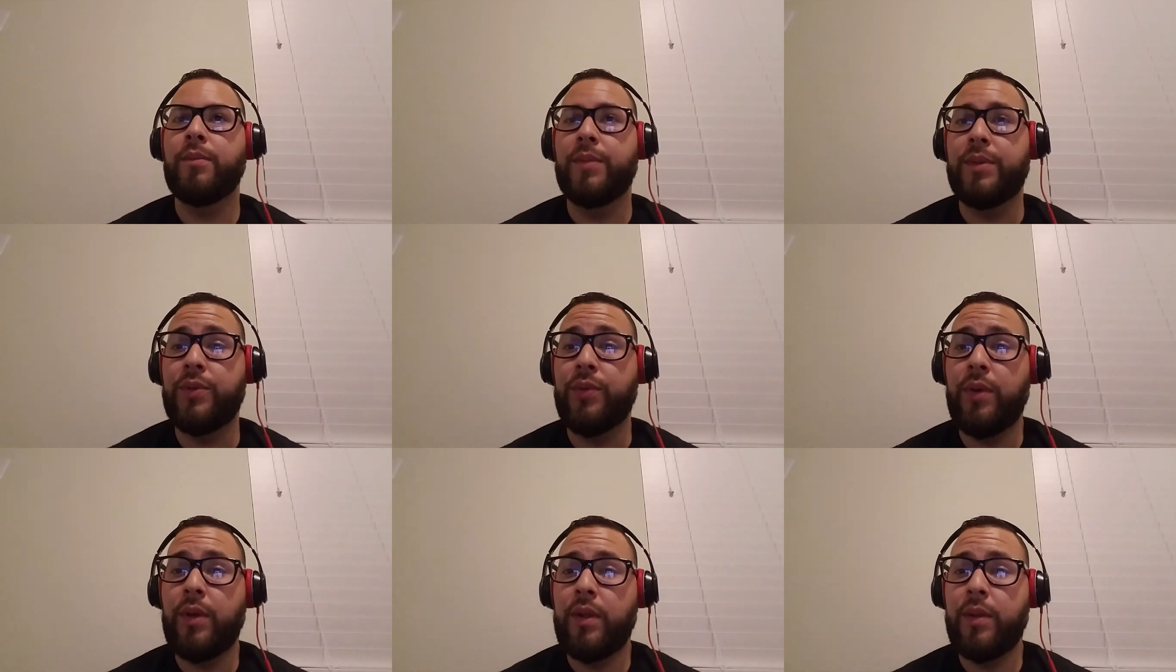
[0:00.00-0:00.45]

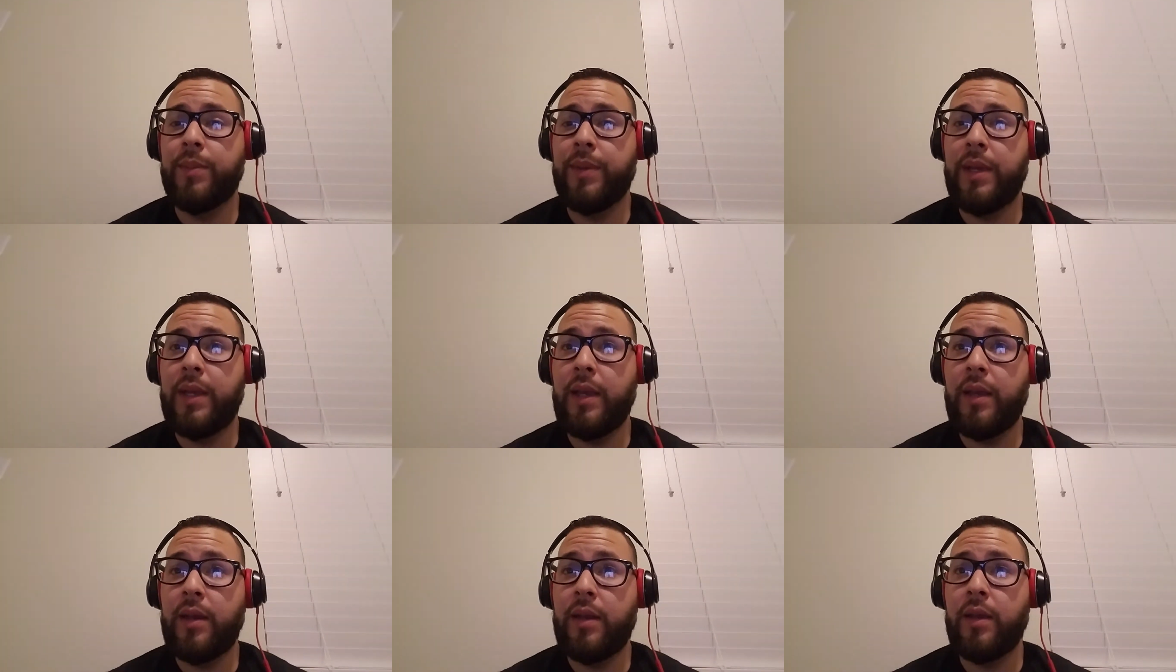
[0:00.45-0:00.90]
between the
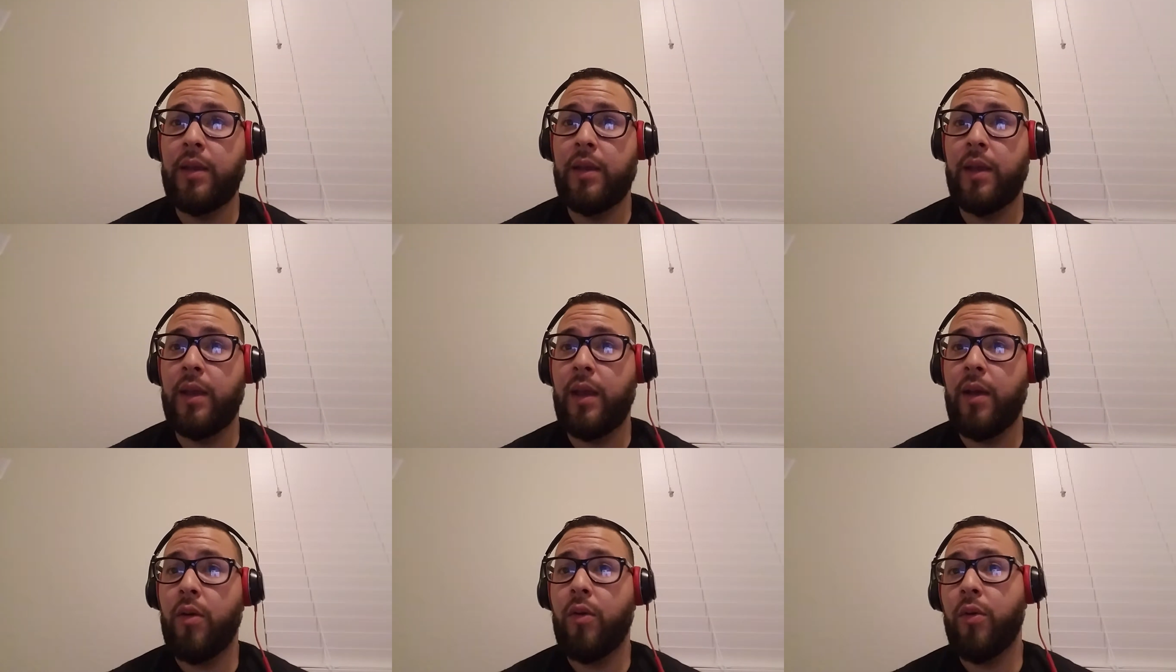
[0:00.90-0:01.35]
beginning
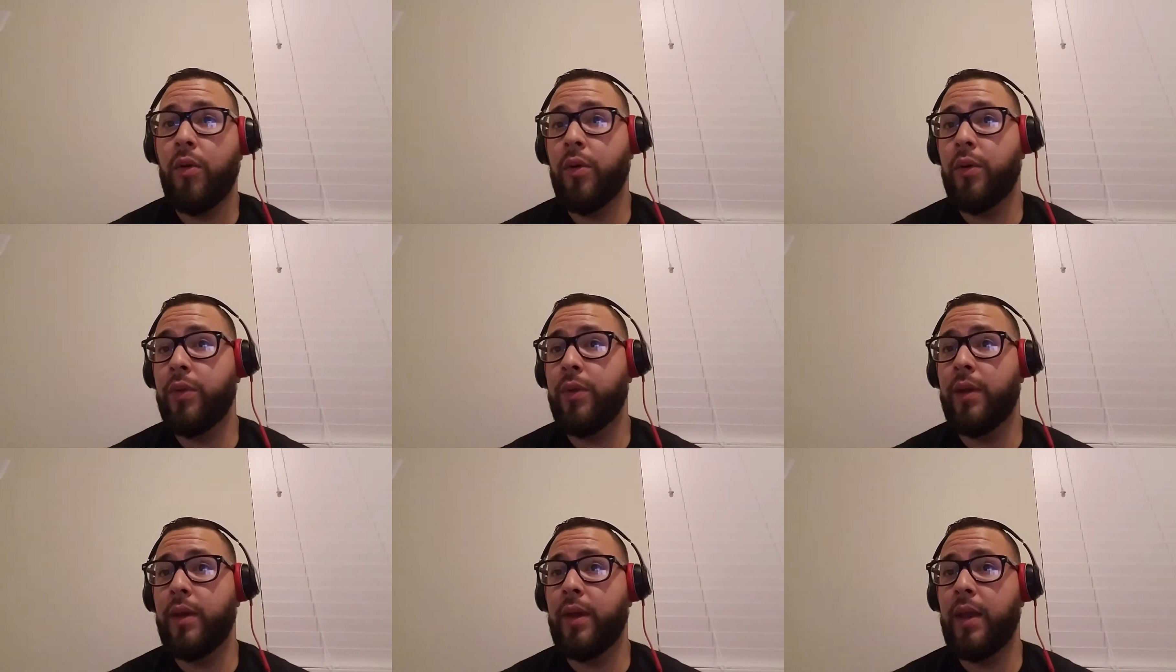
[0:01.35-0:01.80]

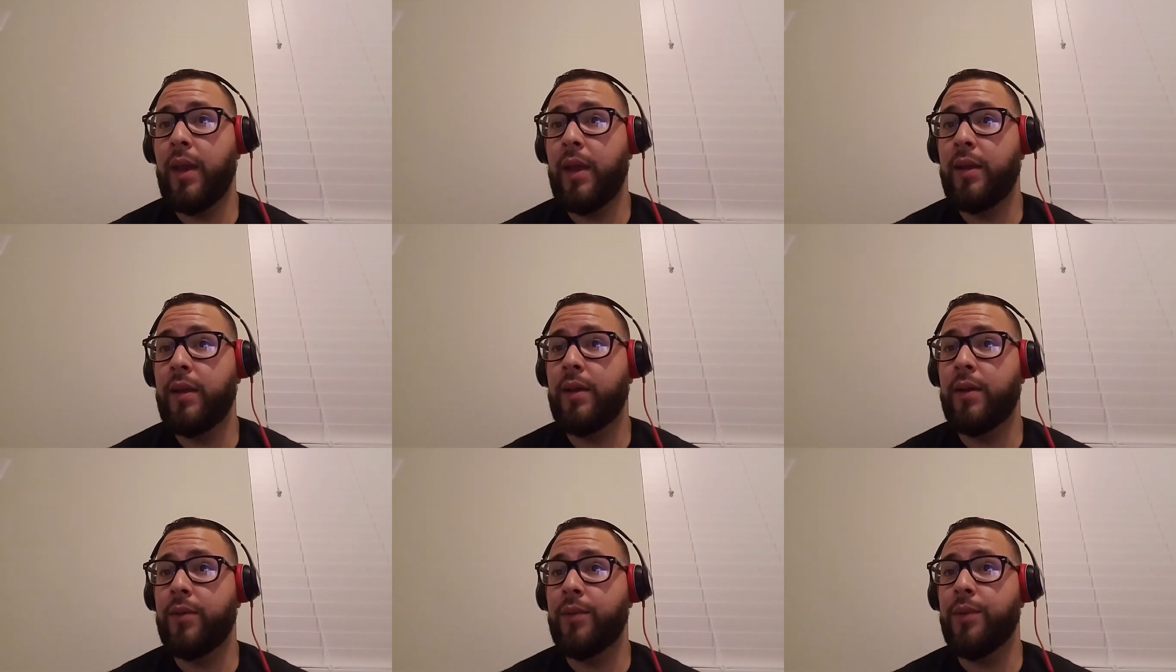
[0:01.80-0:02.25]
or the
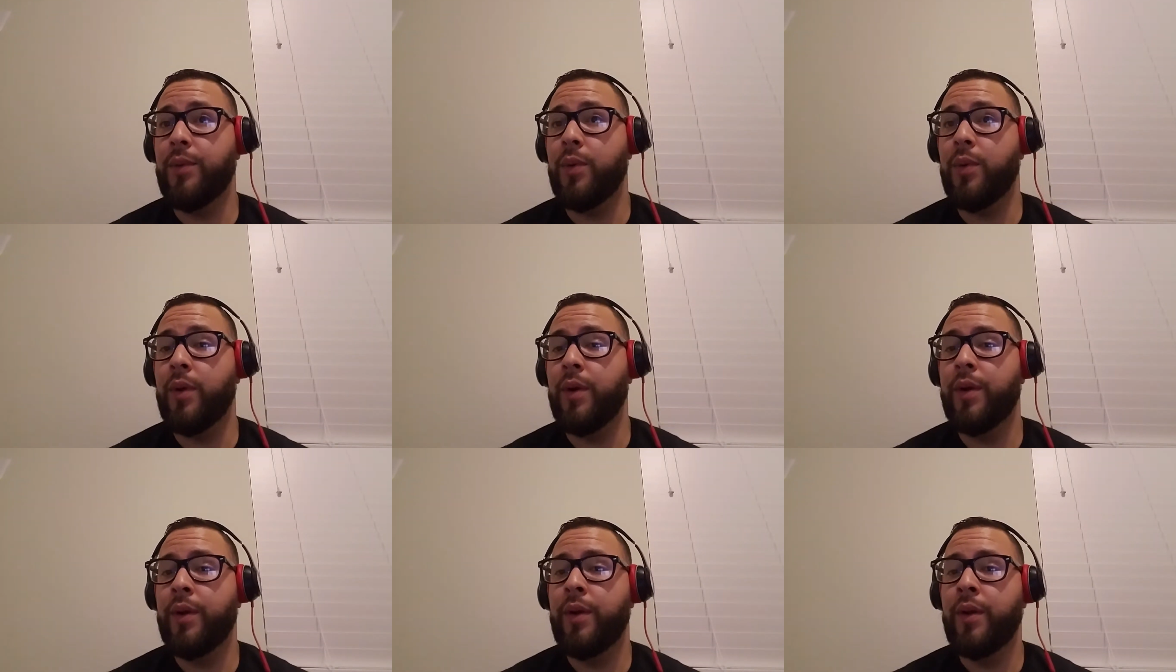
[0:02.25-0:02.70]
ending of a
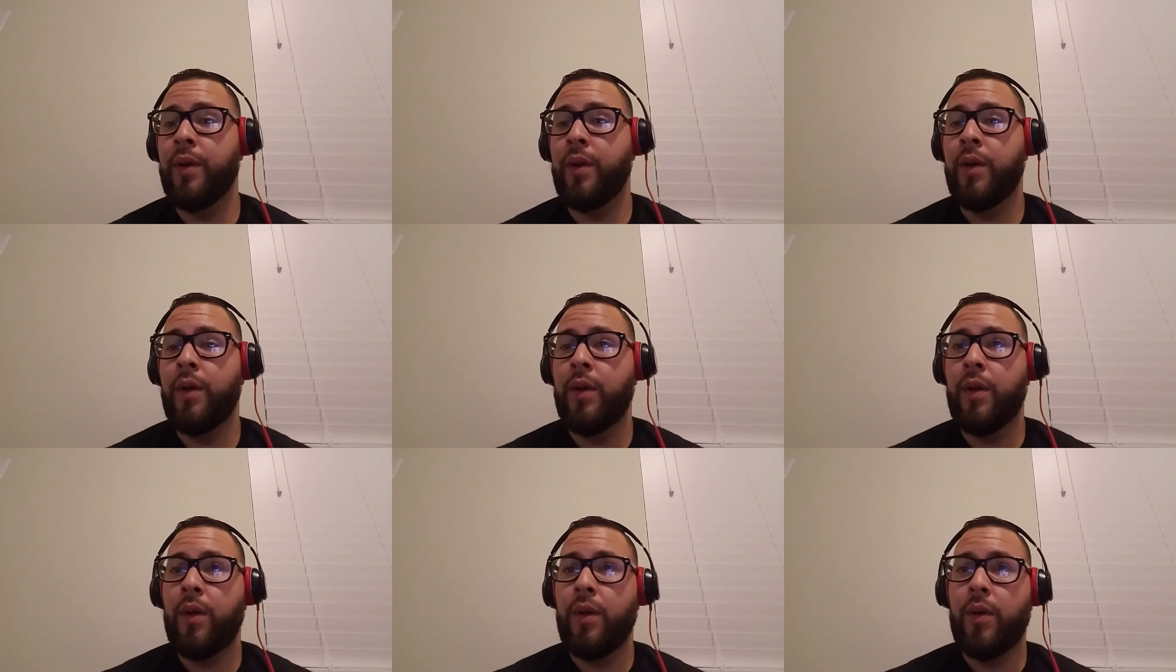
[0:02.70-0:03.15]
word,
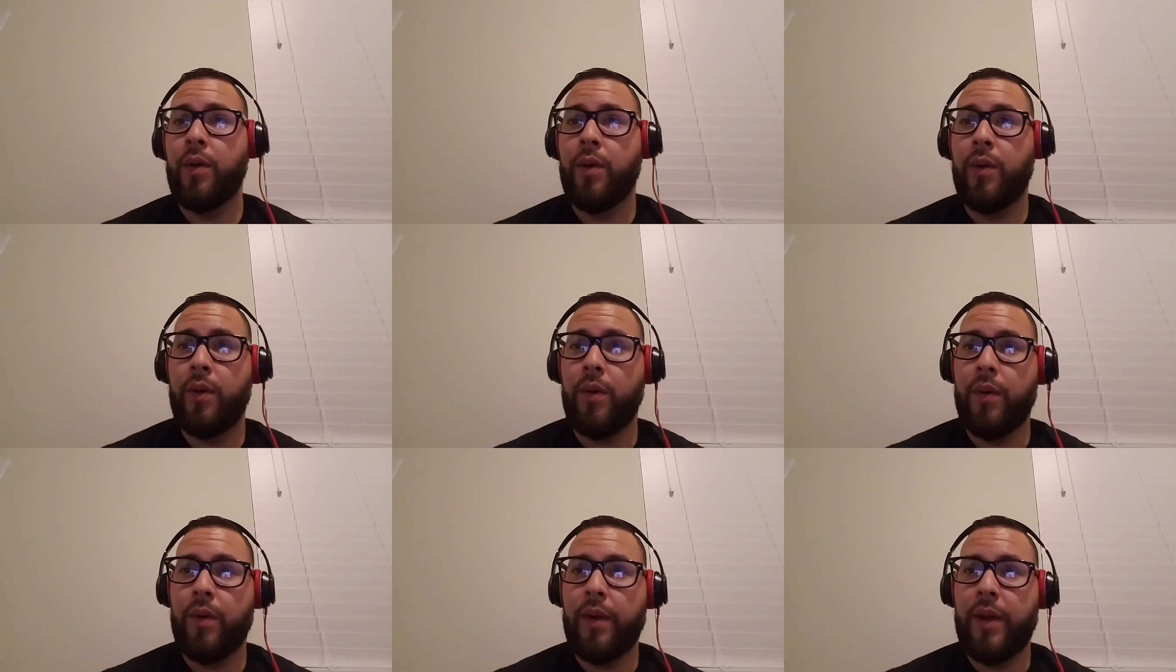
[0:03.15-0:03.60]

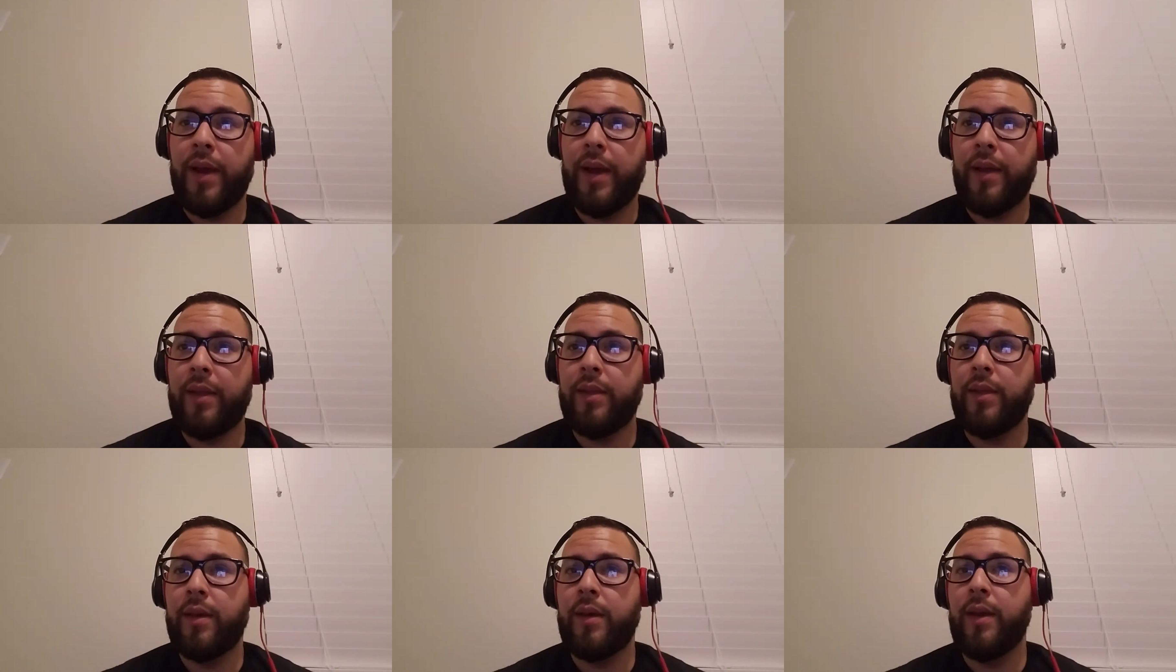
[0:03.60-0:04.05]
or
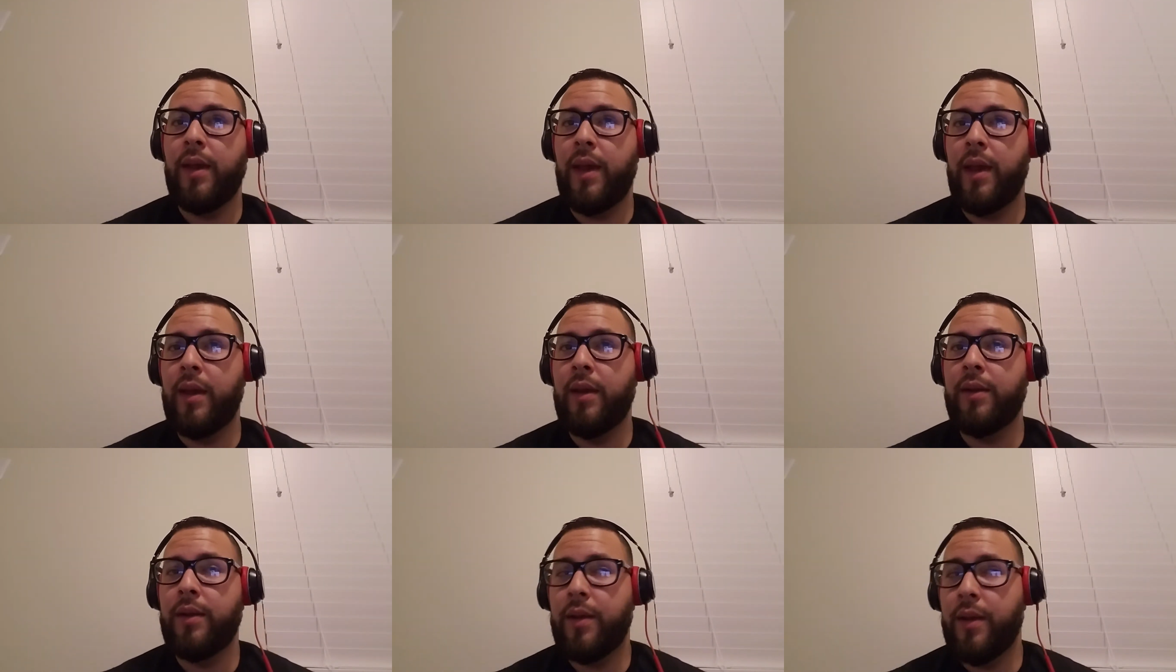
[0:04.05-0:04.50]
at the
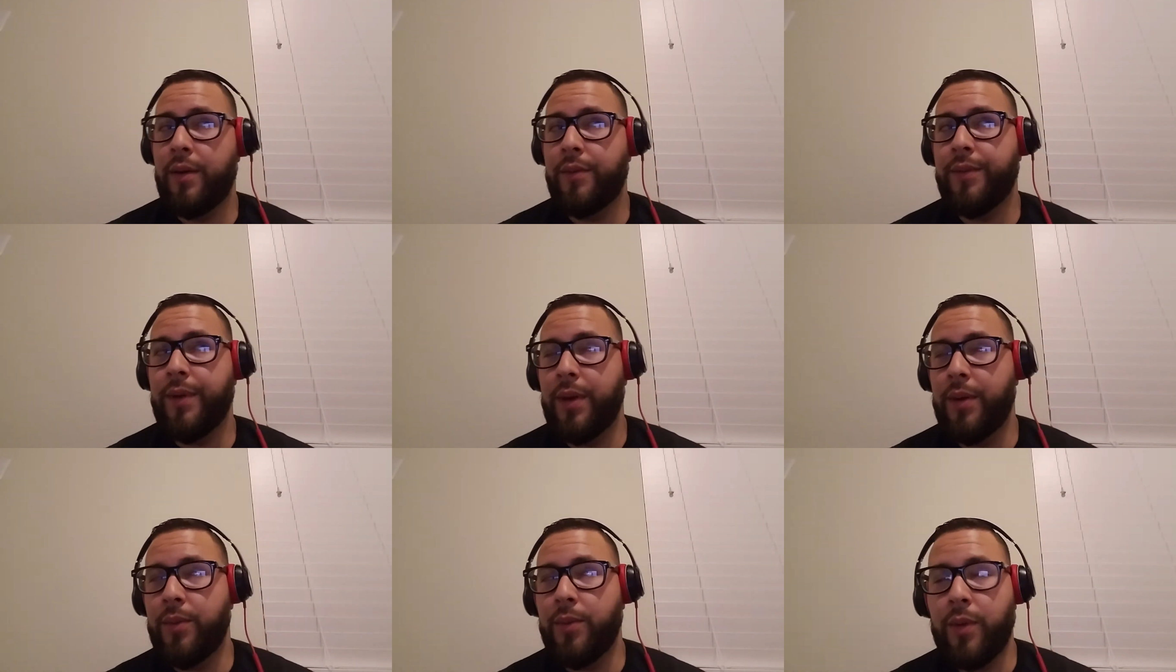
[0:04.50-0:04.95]
end of
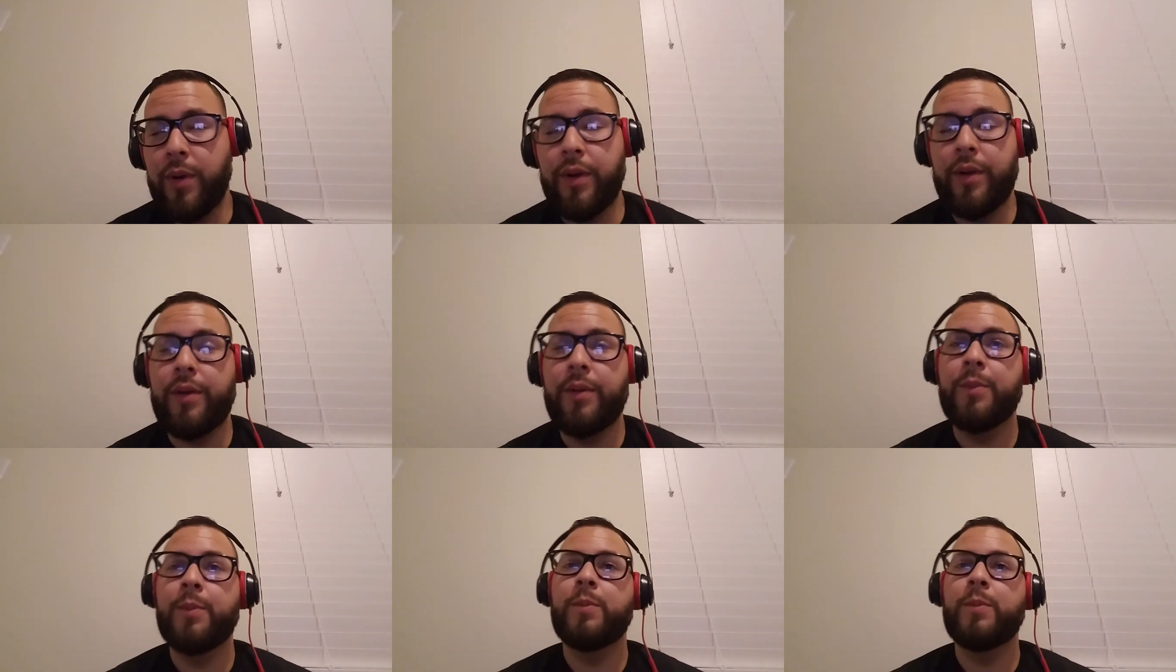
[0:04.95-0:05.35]
a word.